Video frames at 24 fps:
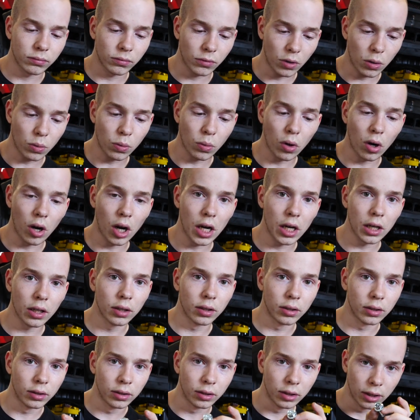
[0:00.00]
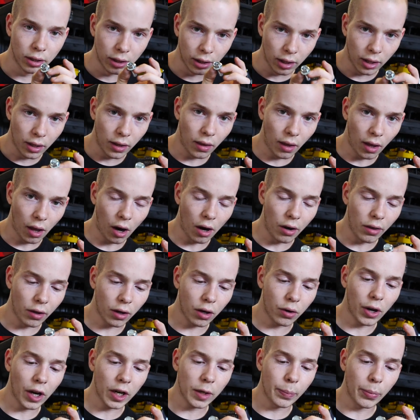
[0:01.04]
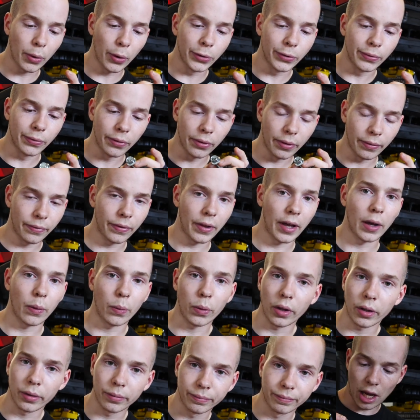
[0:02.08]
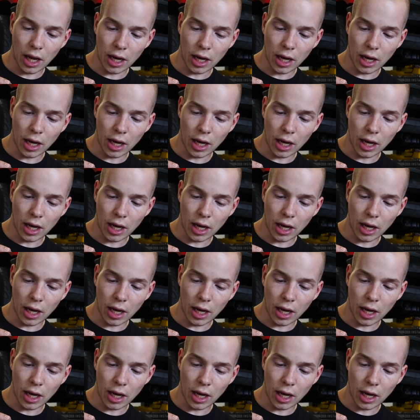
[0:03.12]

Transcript: Don't worry, they are the correct bolts for the flywheel.